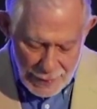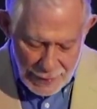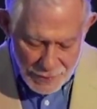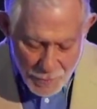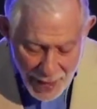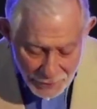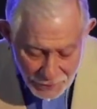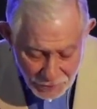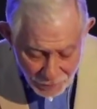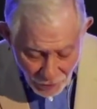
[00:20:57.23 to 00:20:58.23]
In the
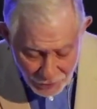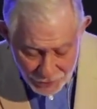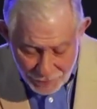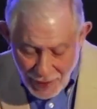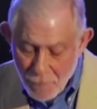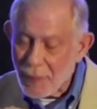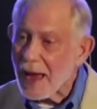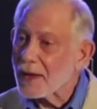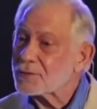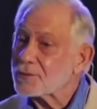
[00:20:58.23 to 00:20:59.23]
Message version of that
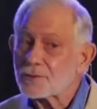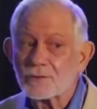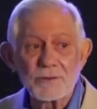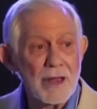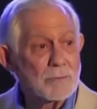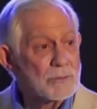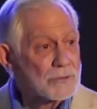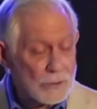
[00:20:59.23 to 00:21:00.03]
passage in James